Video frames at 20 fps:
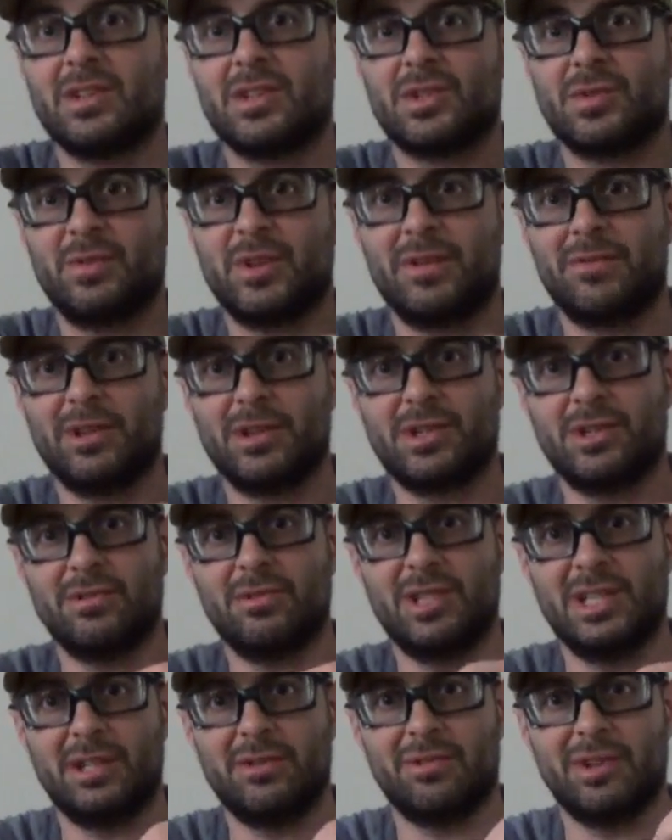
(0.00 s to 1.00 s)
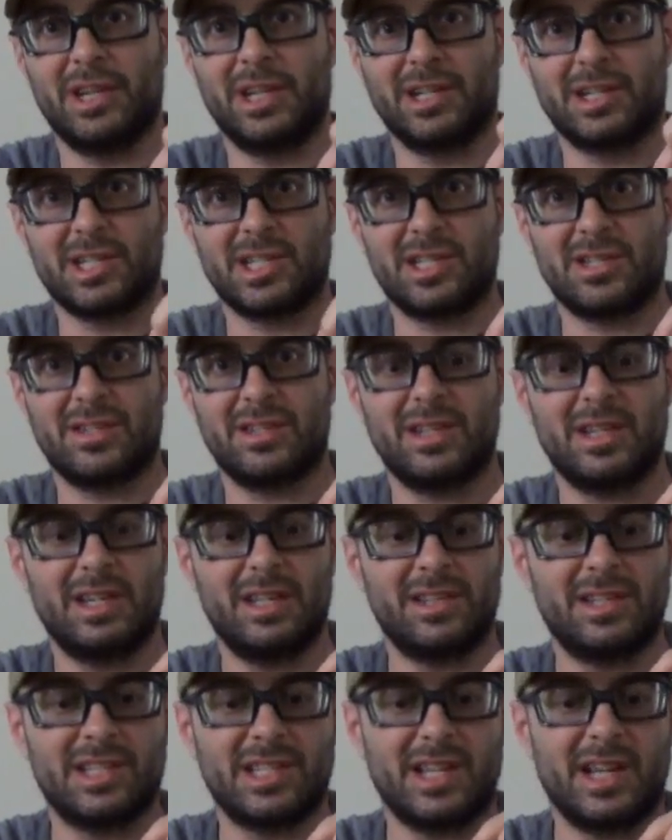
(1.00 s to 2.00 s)
So we have our two D-rings
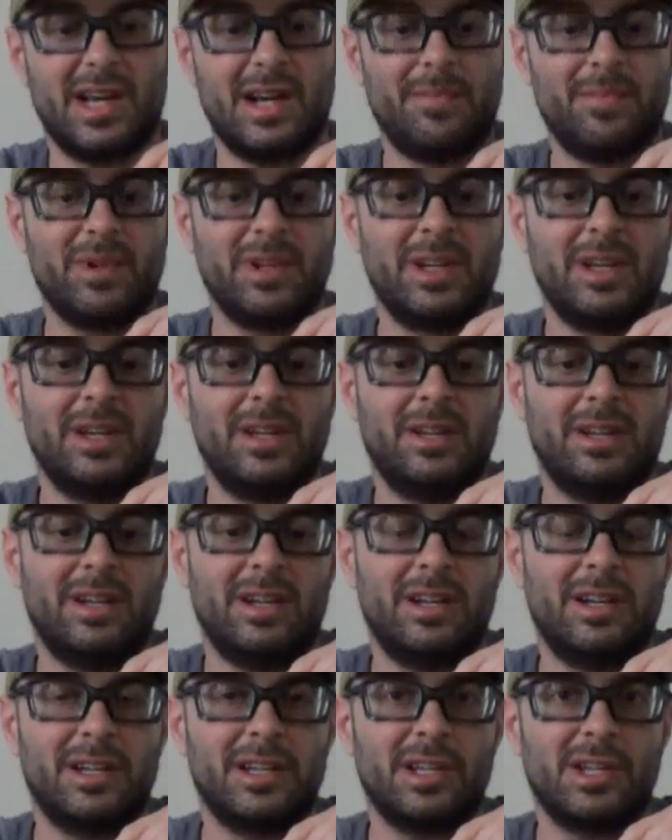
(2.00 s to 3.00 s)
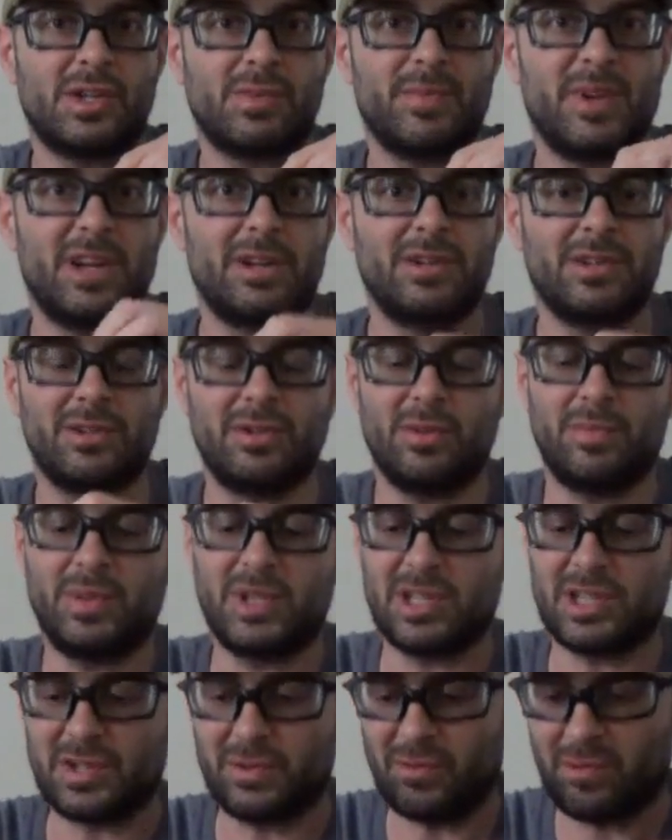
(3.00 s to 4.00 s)
at the top, uh, each mounted to a
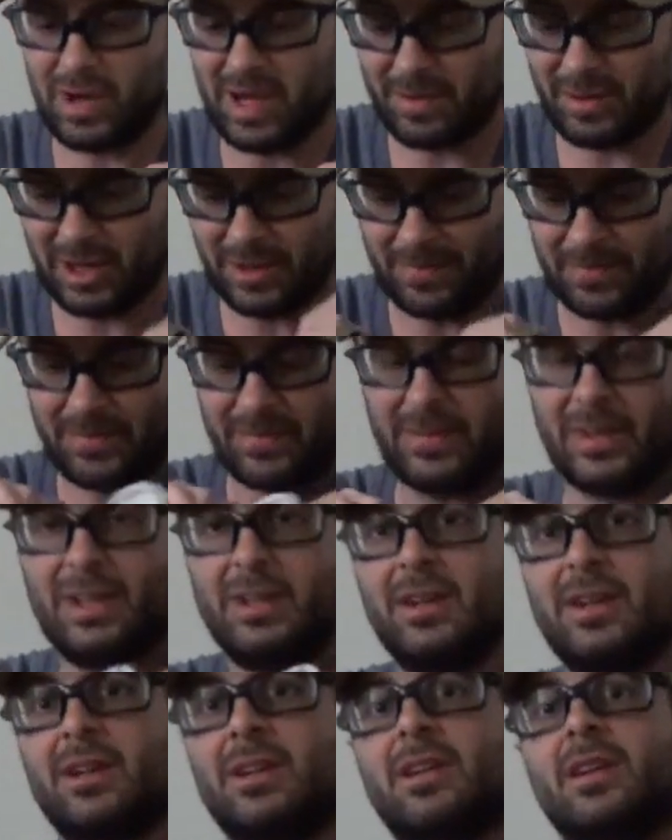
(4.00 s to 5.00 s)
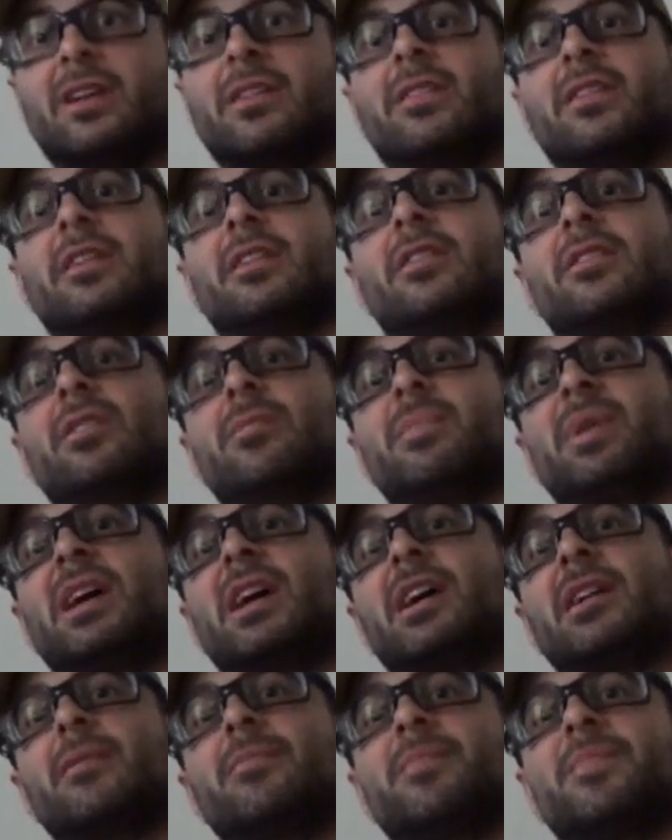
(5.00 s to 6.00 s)
piece of webbing, and then in the
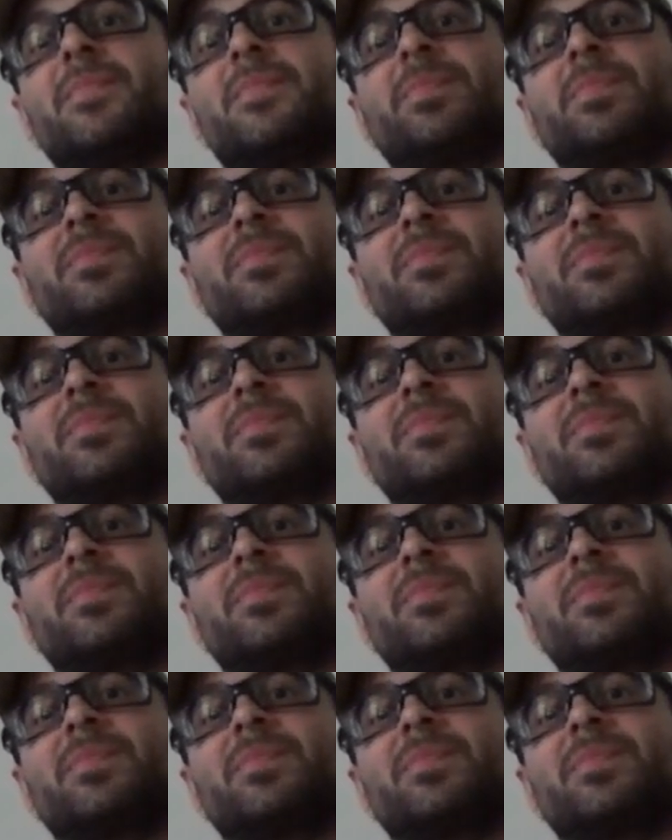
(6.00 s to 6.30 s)
bottom